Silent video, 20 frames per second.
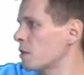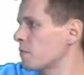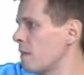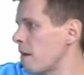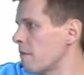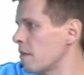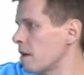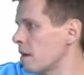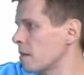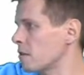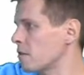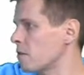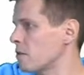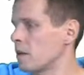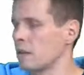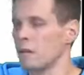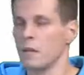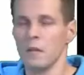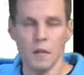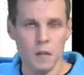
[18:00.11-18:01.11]
variation
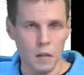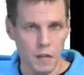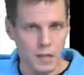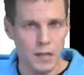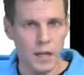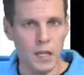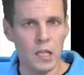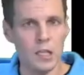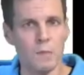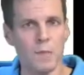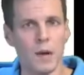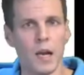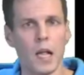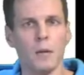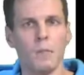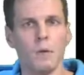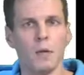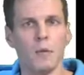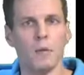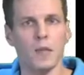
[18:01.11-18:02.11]
is. It's explained
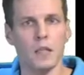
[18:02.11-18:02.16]
between